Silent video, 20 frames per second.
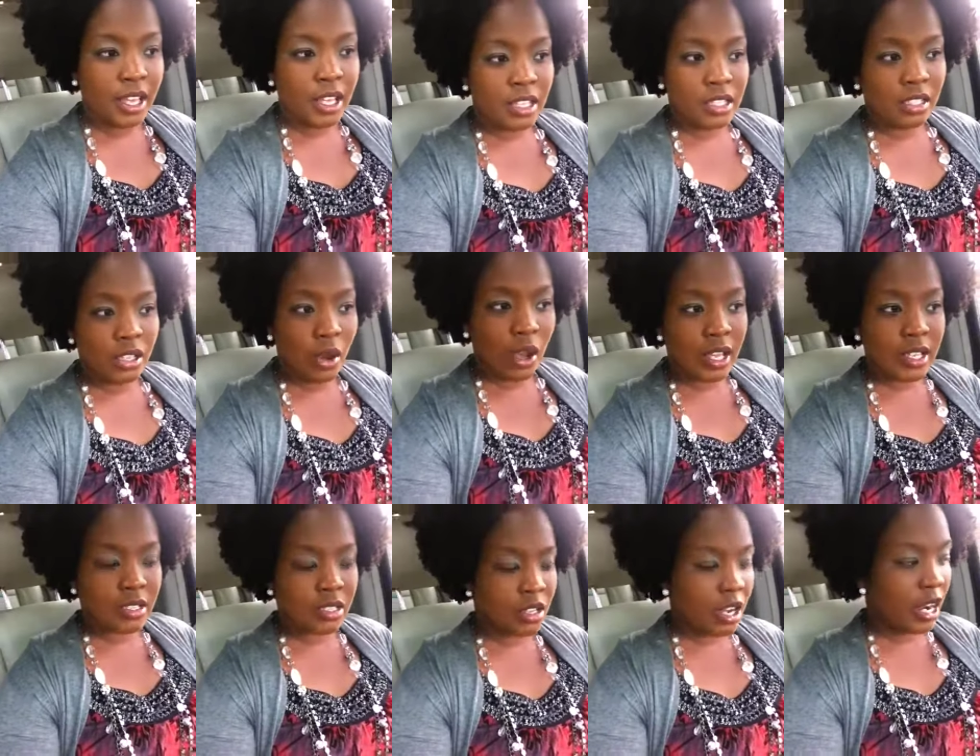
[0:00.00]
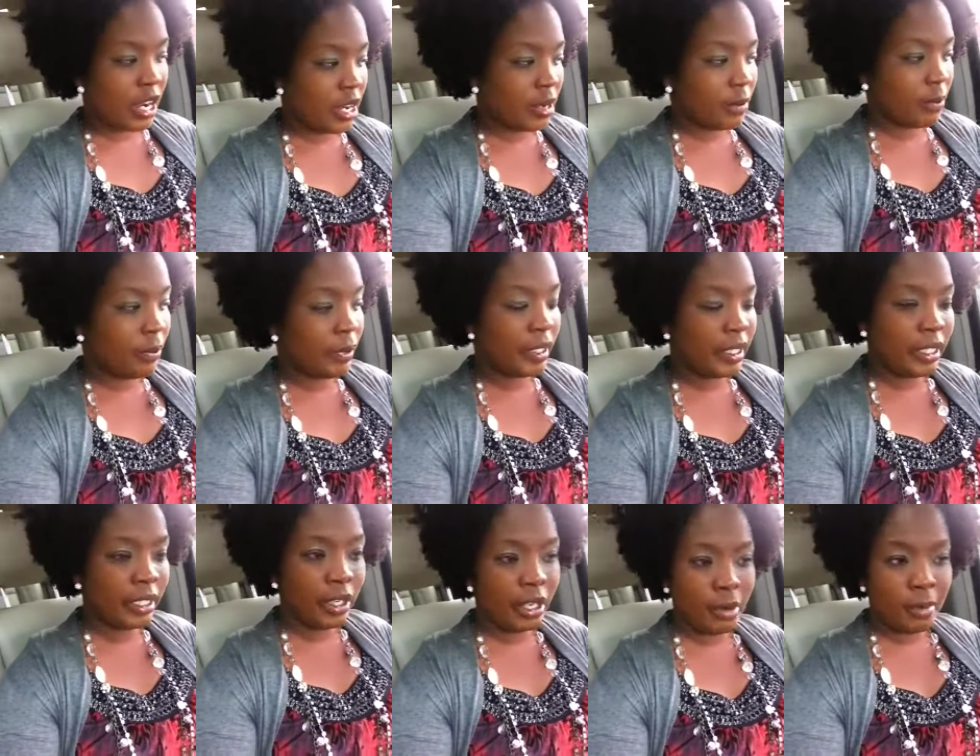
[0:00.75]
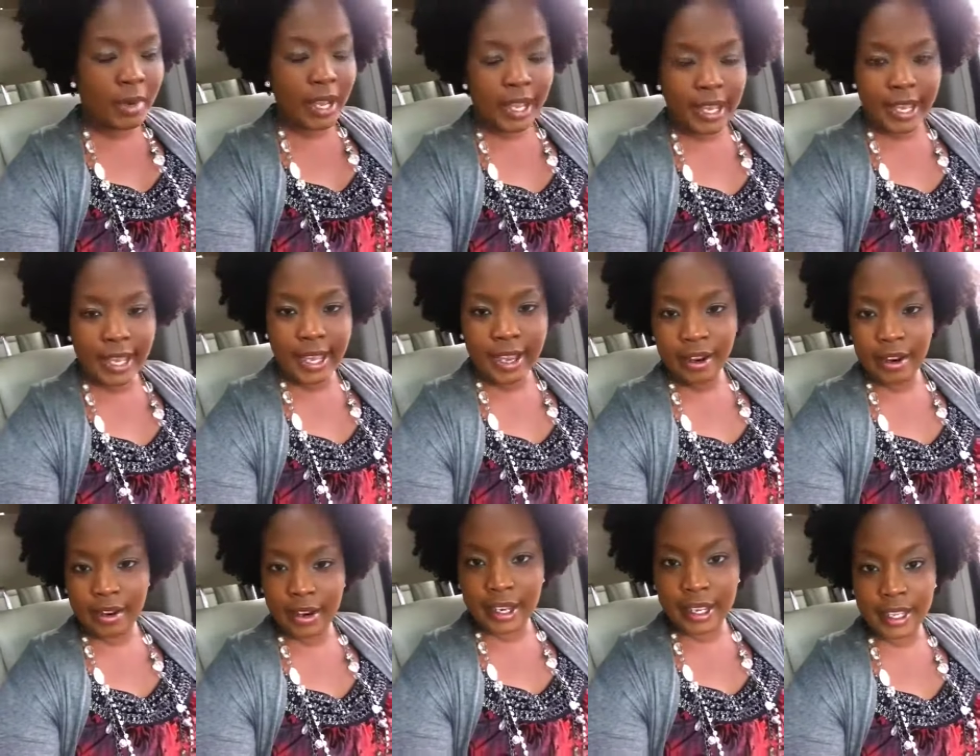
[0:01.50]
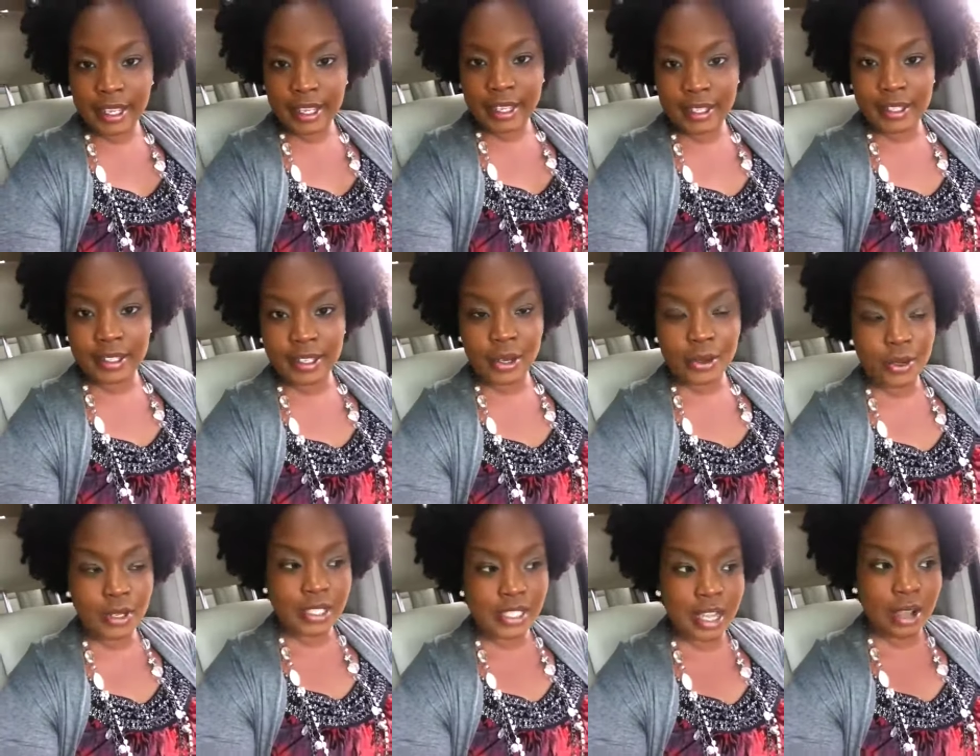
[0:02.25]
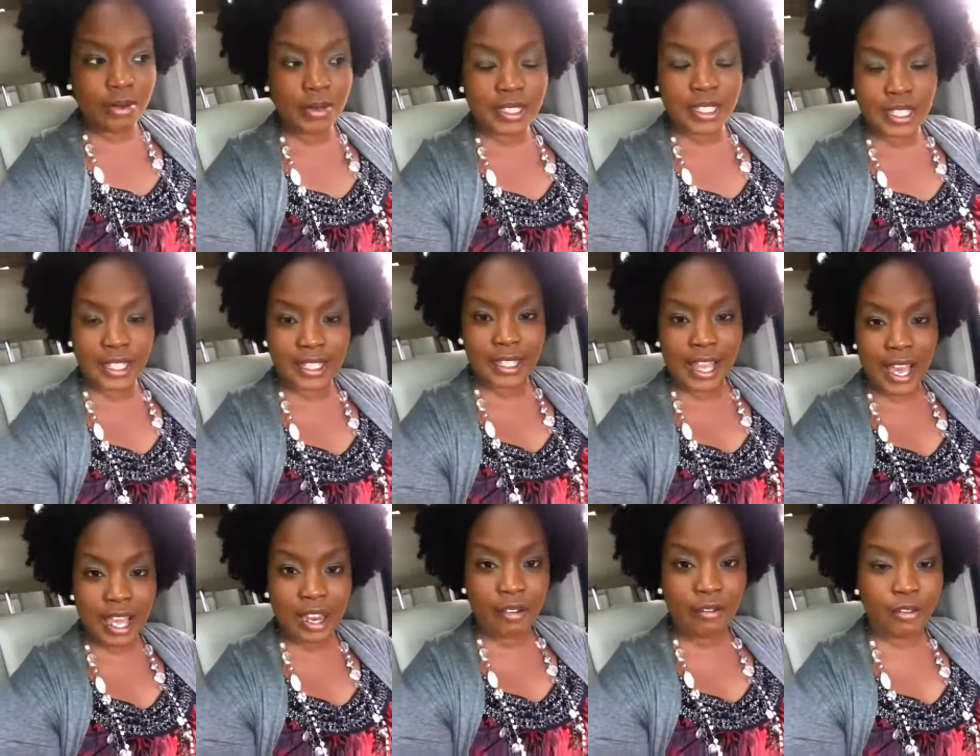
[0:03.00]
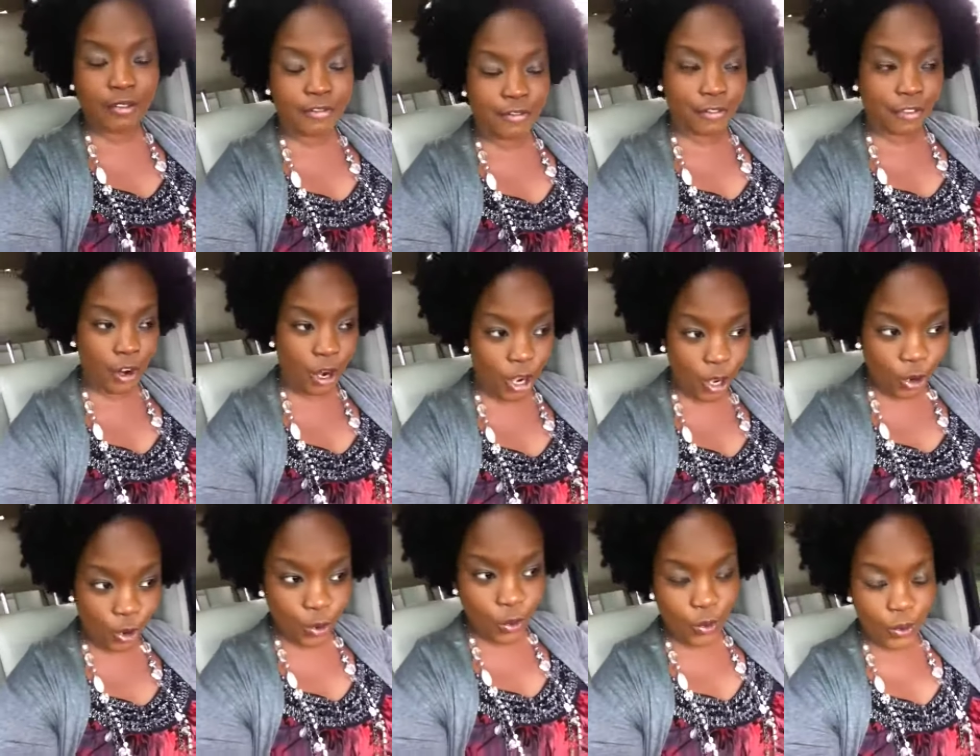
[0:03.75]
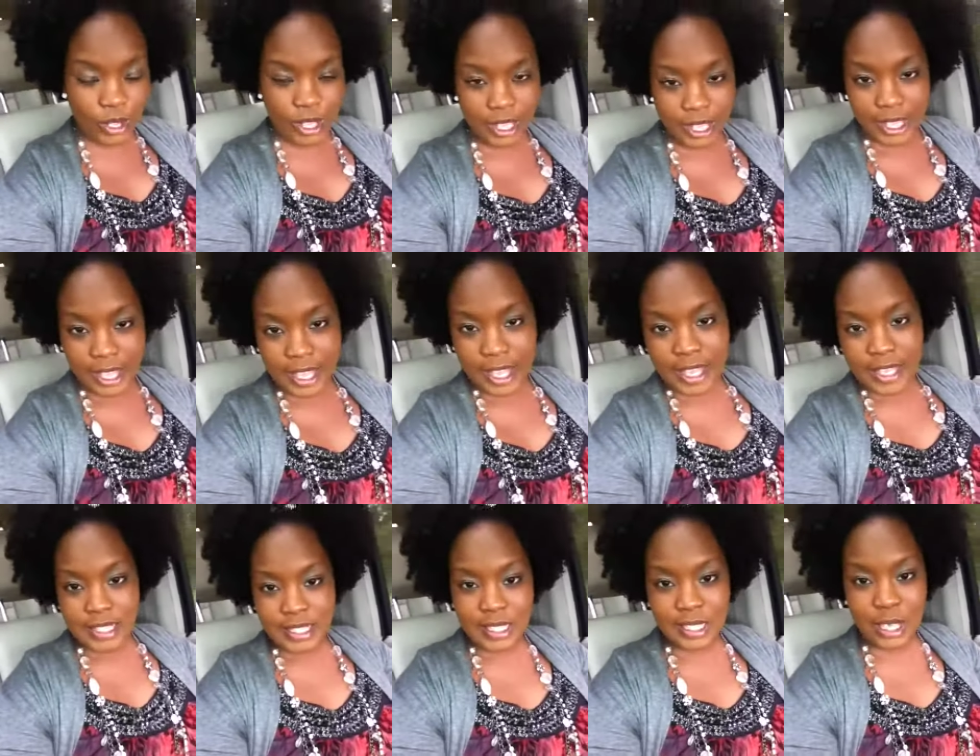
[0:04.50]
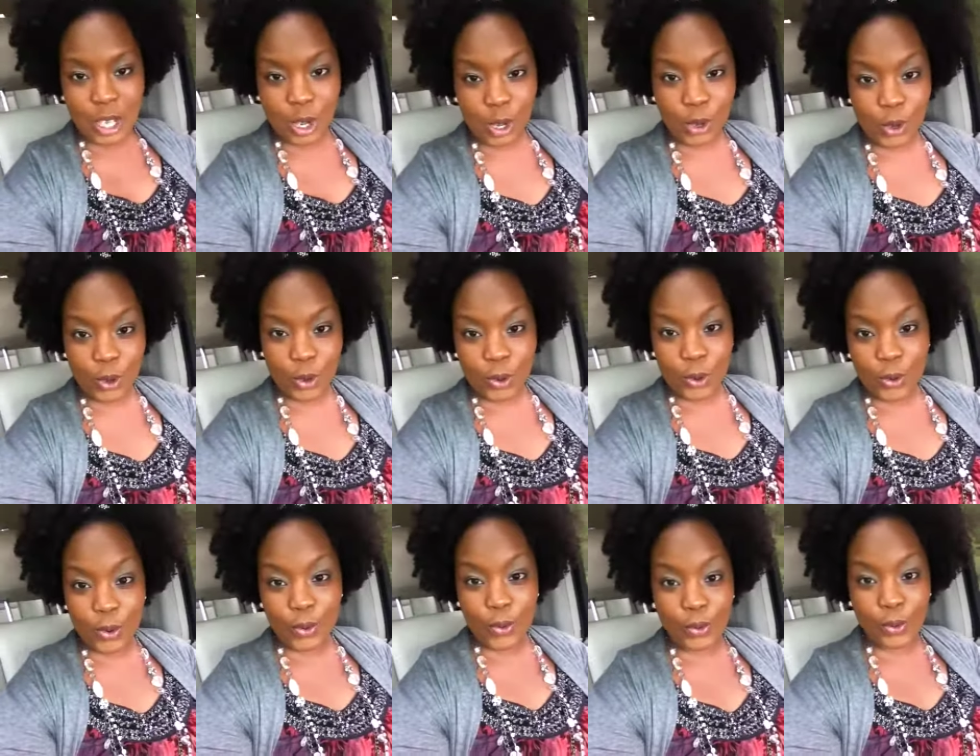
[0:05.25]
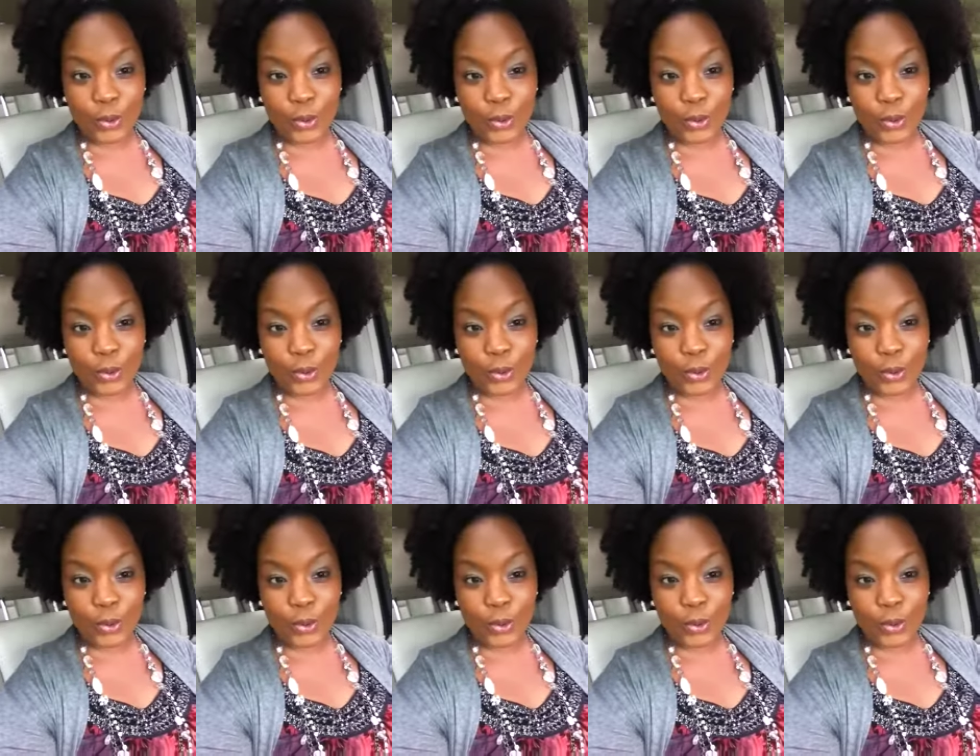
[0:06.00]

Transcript: So I started putting it on my hair and noticed I was getting kind of a fro. So